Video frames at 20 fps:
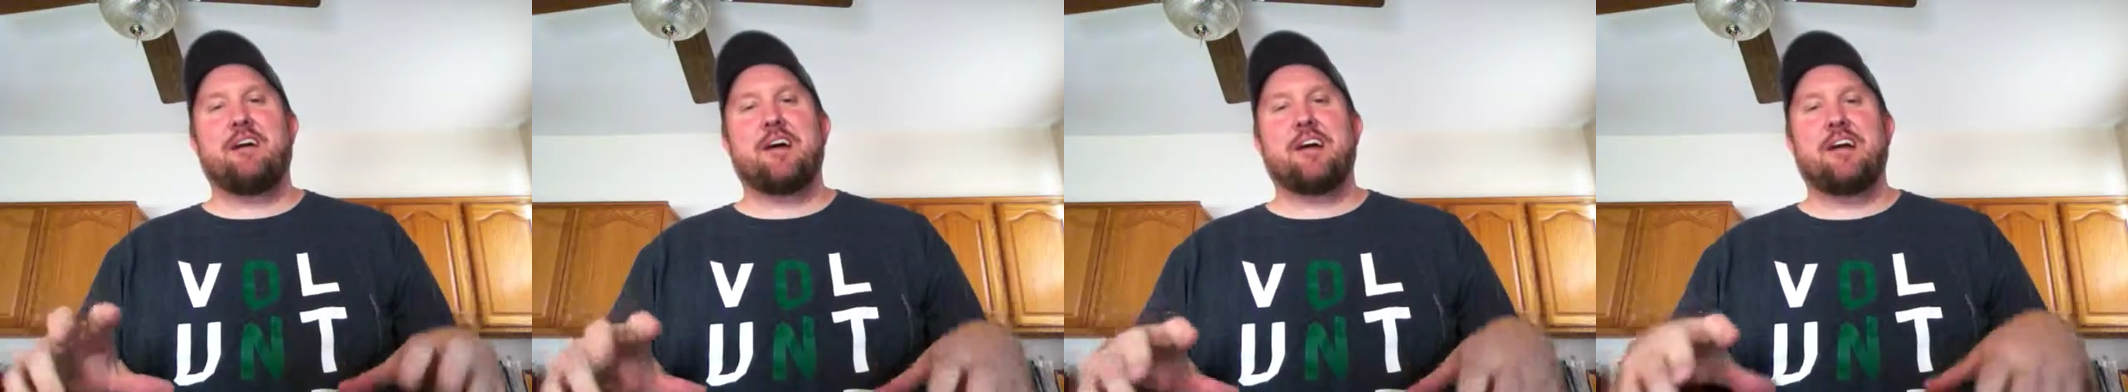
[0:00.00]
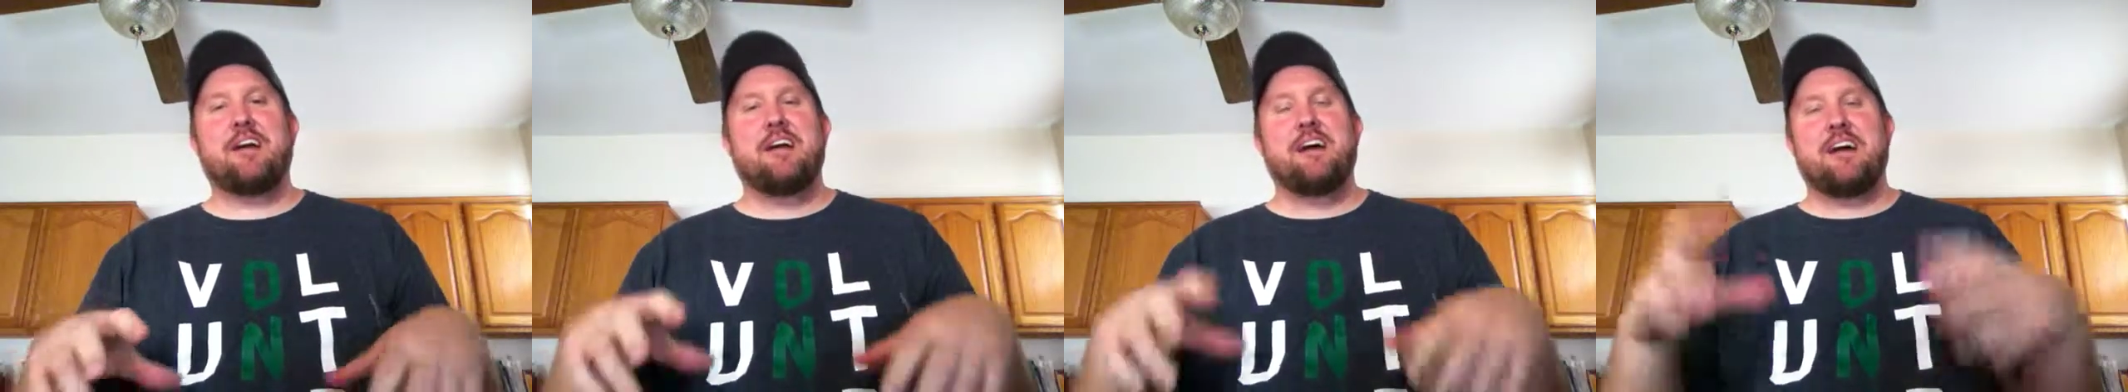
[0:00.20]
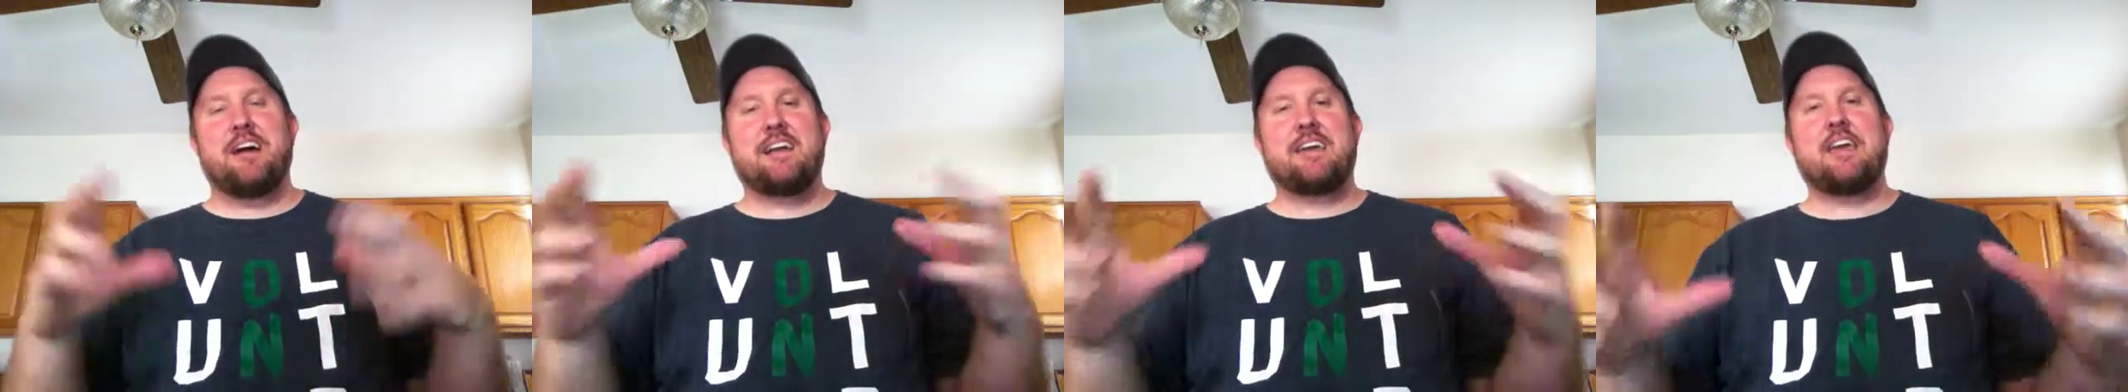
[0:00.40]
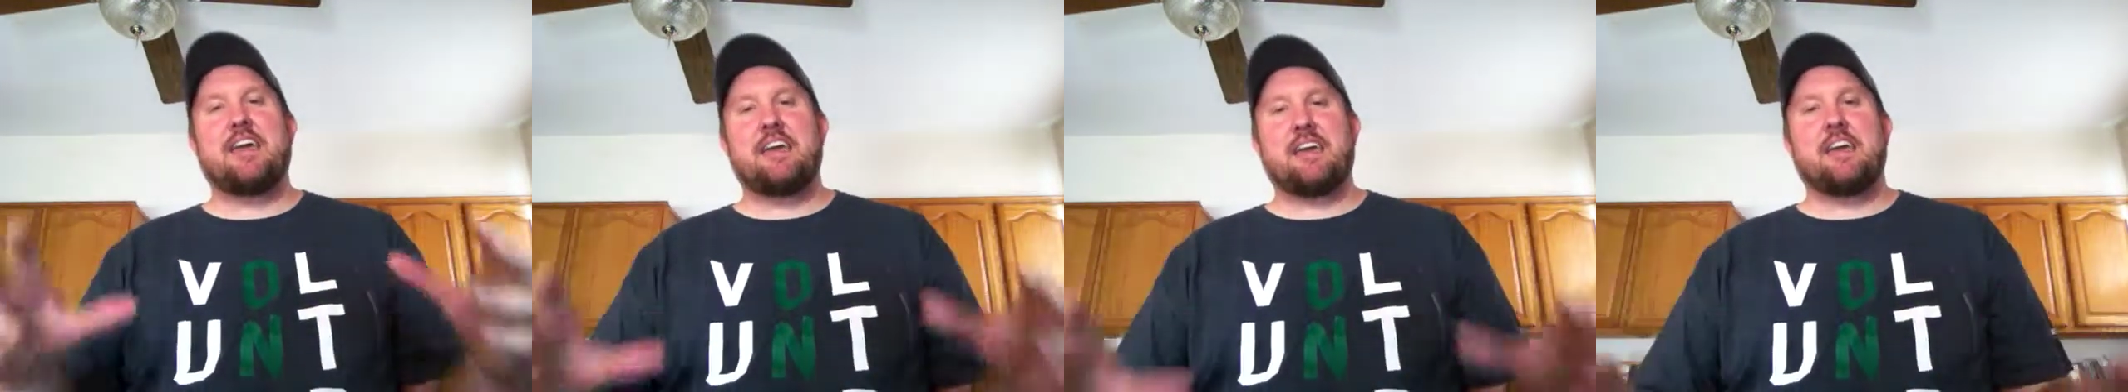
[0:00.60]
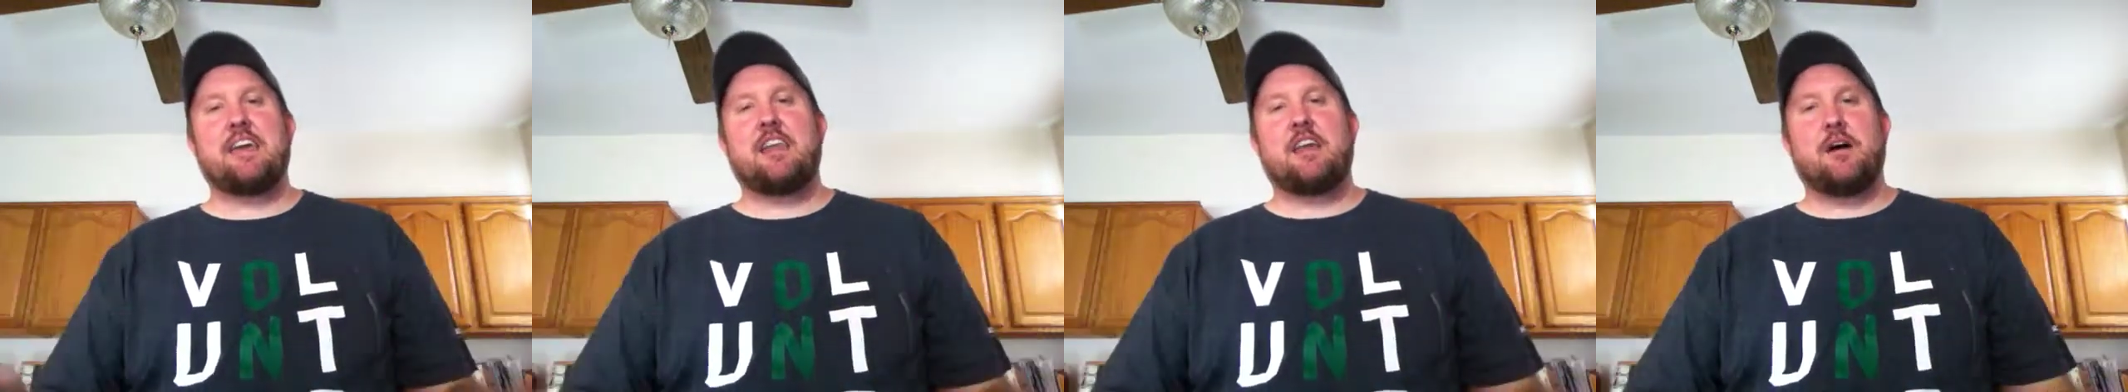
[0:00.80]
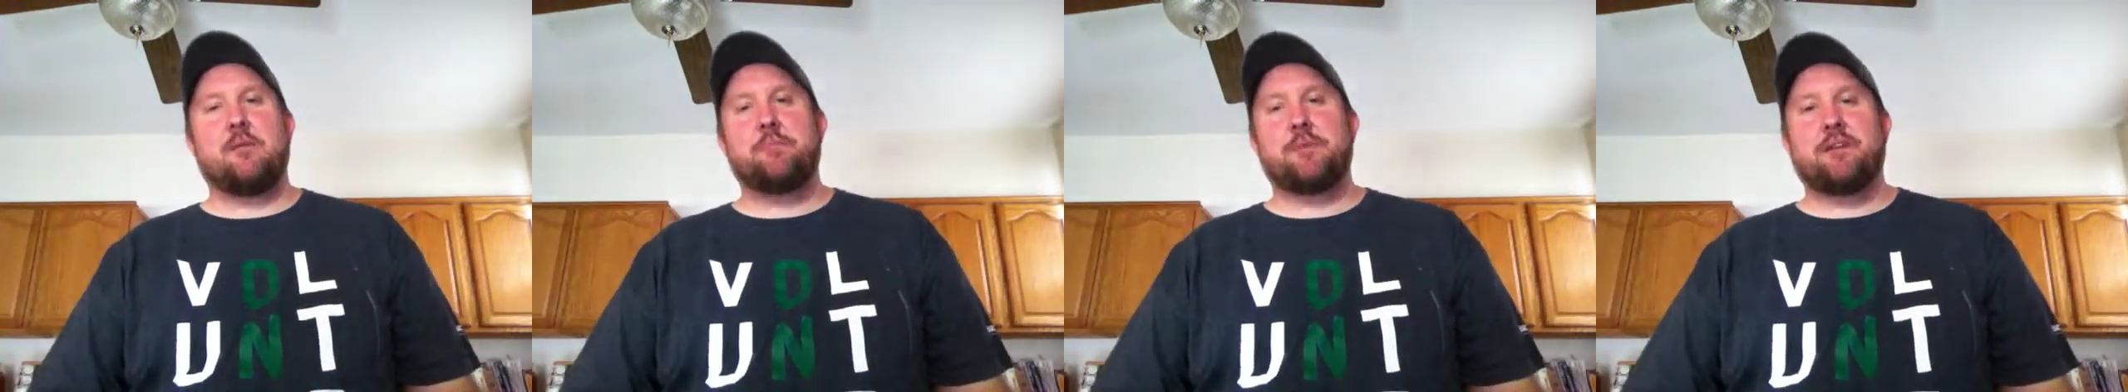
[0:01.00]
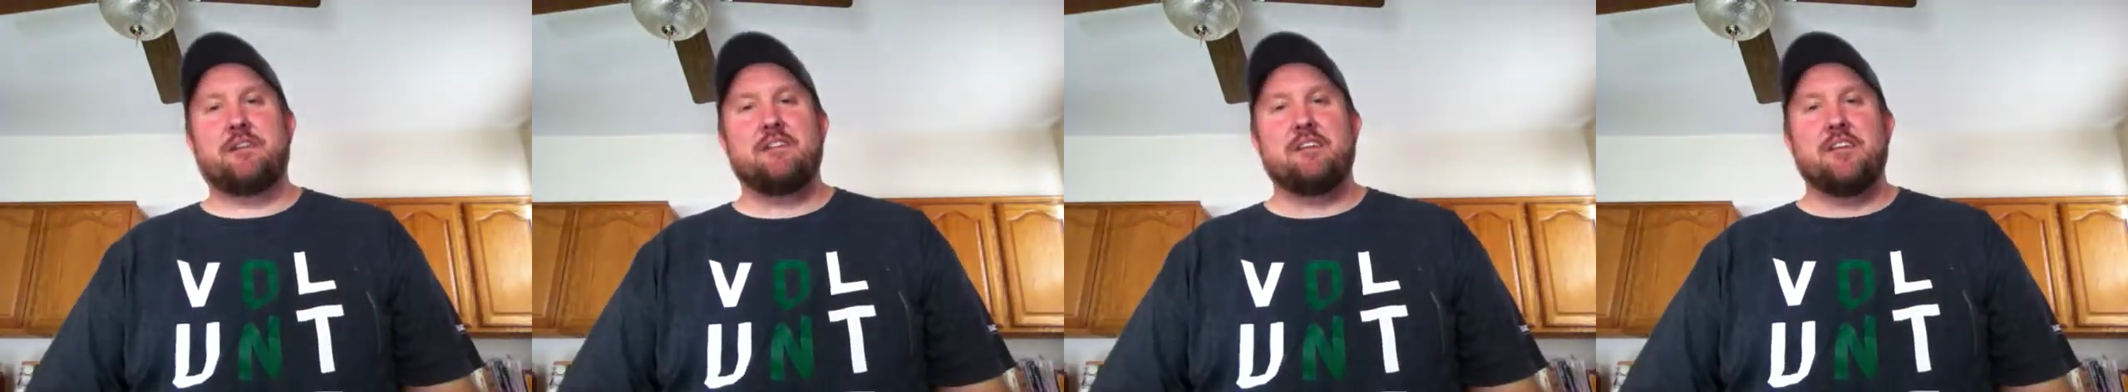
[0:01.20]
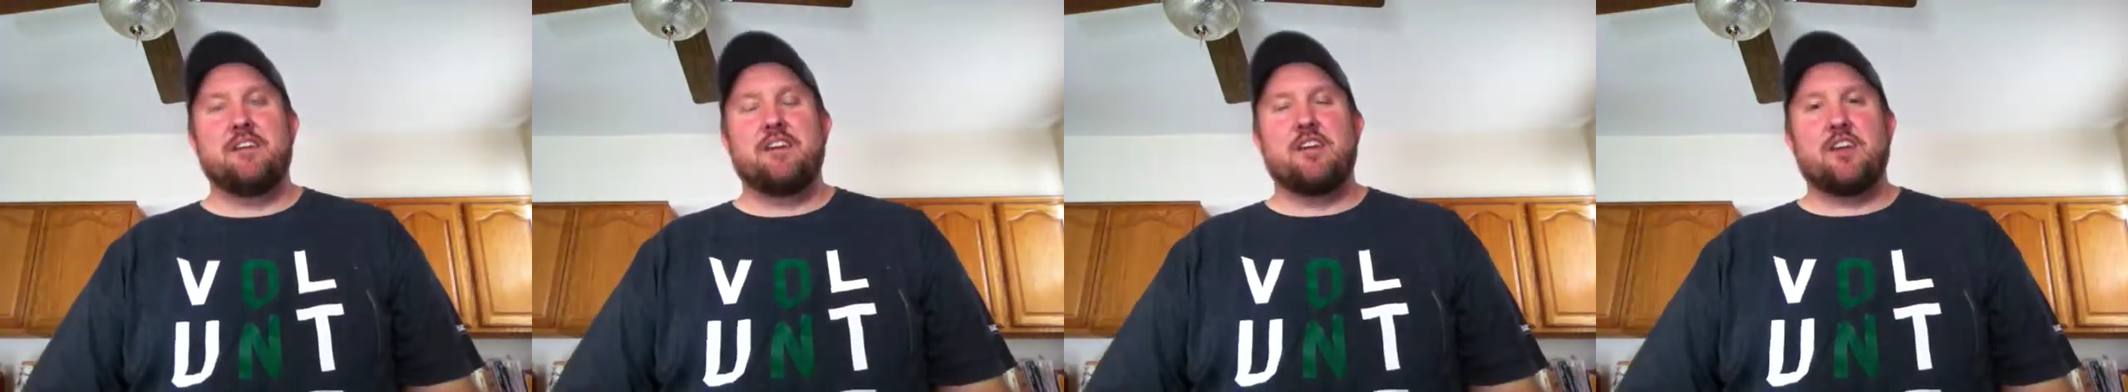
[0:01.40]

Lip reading: I can't get up and